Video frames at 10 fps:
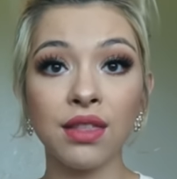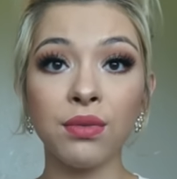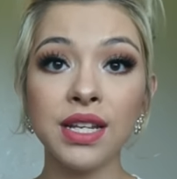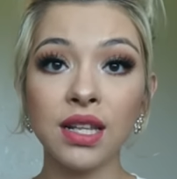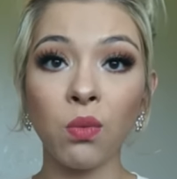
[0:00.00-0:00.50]
And the
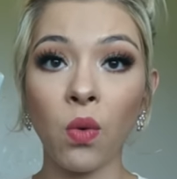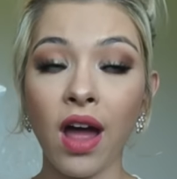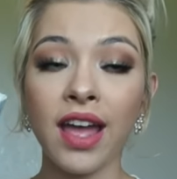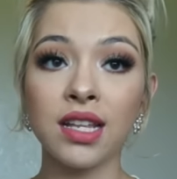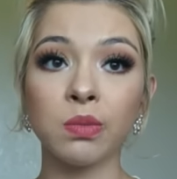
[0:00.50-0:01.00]
reason
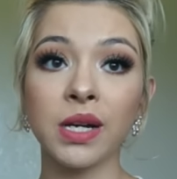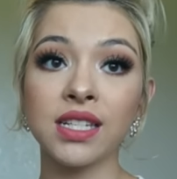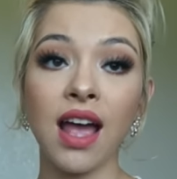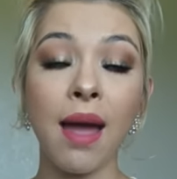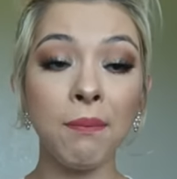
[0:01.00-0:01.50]
why is
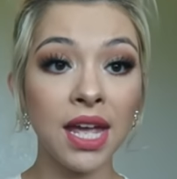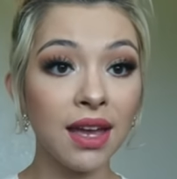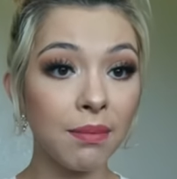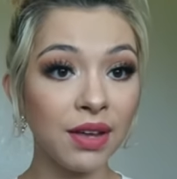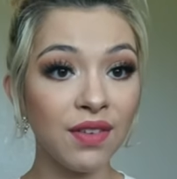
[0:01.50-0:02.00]
because I pick
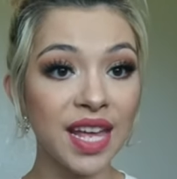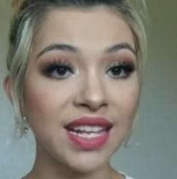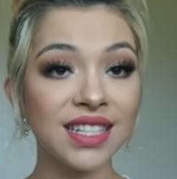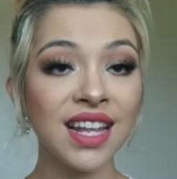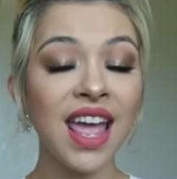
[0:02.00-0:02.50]
at my
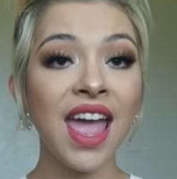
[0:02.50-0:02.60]
face